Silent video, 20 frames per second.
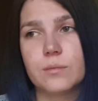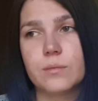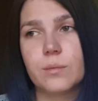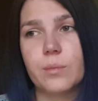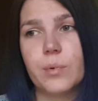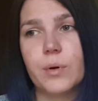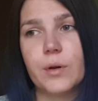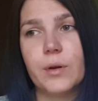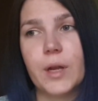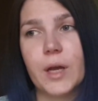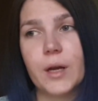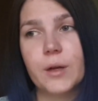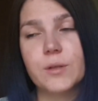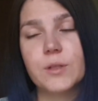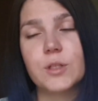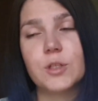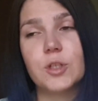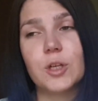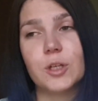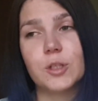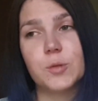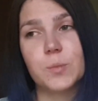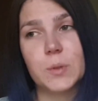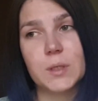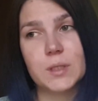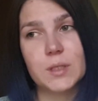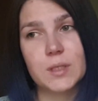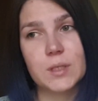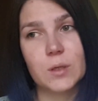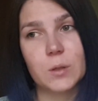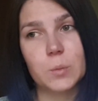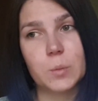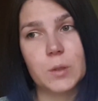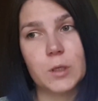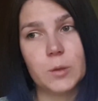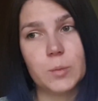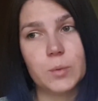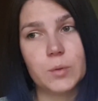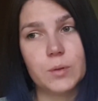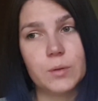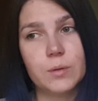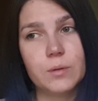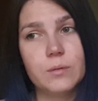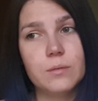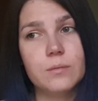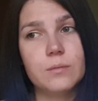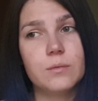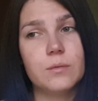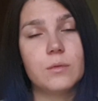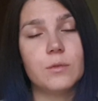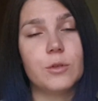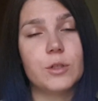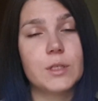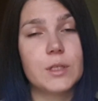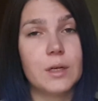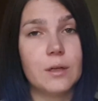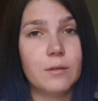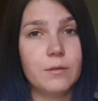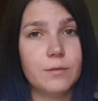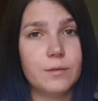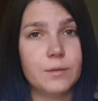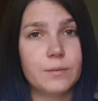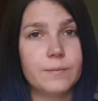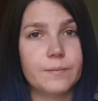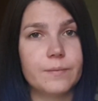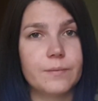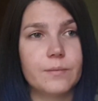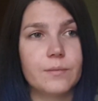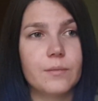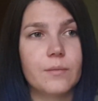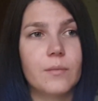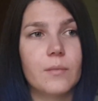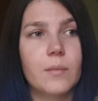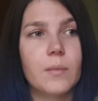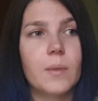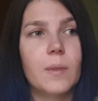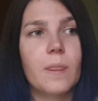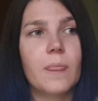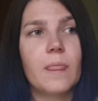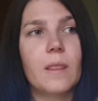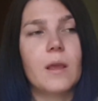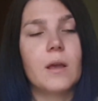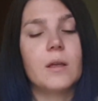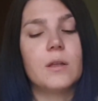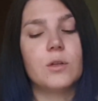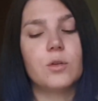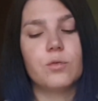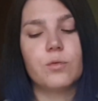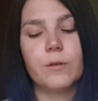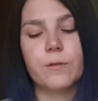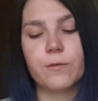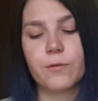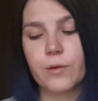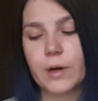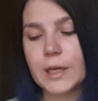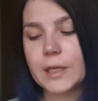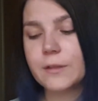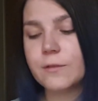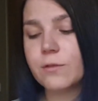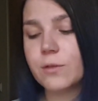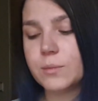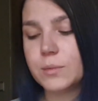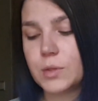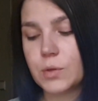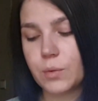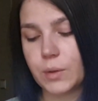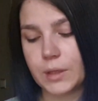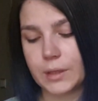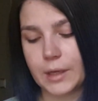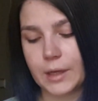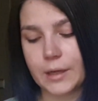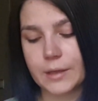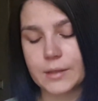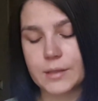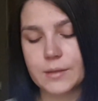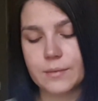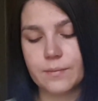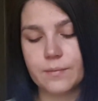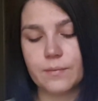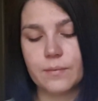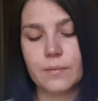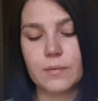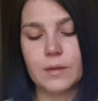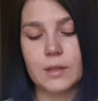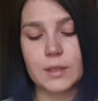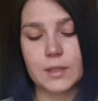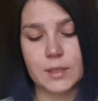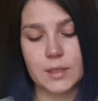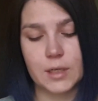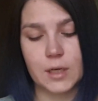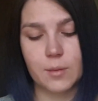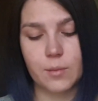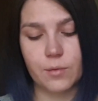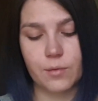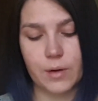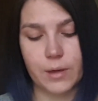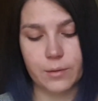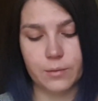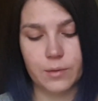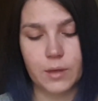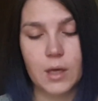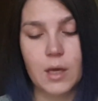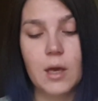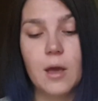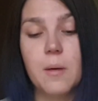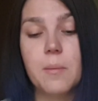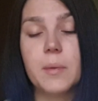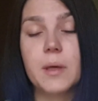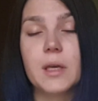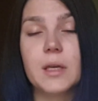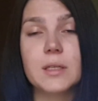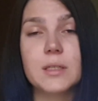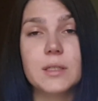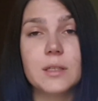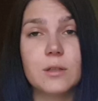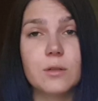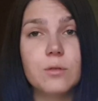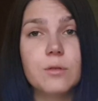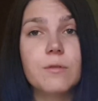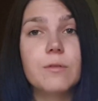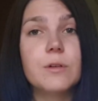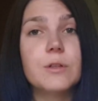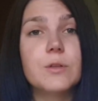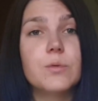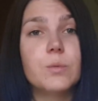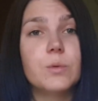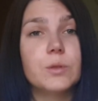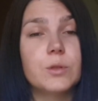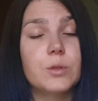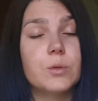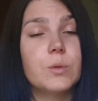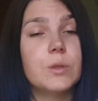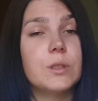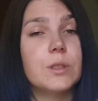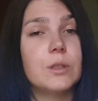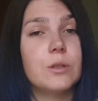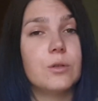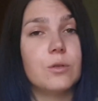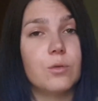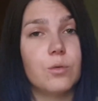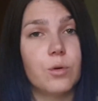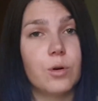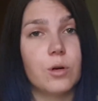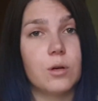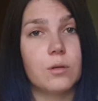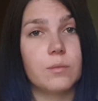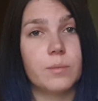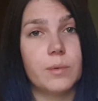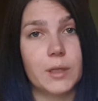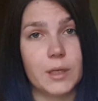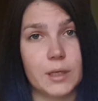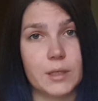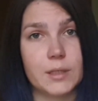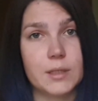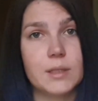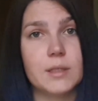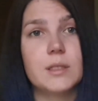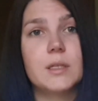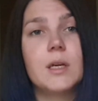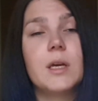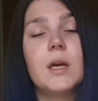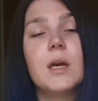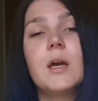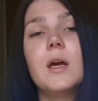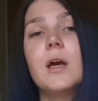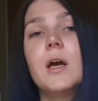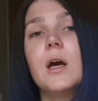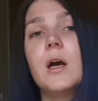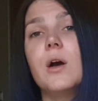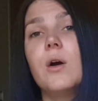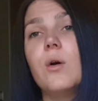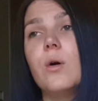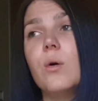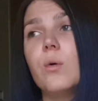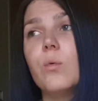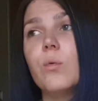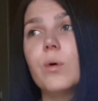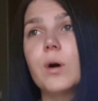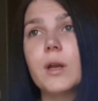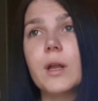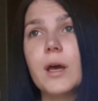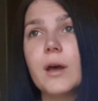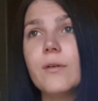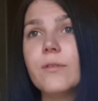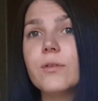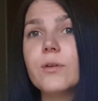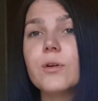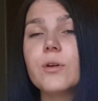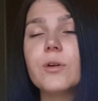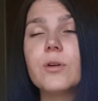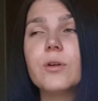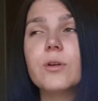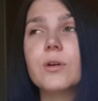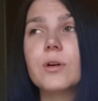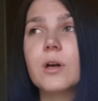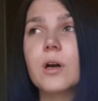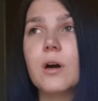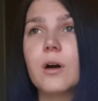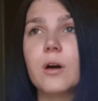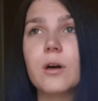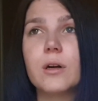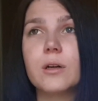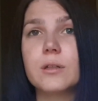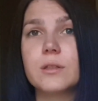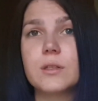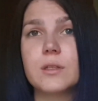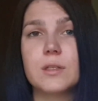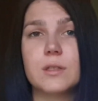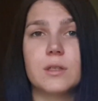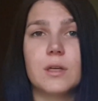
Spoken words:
pronounce judgments on people yourself. Refrain from doing that this time around, because the universe will do it in your place. Whatever cards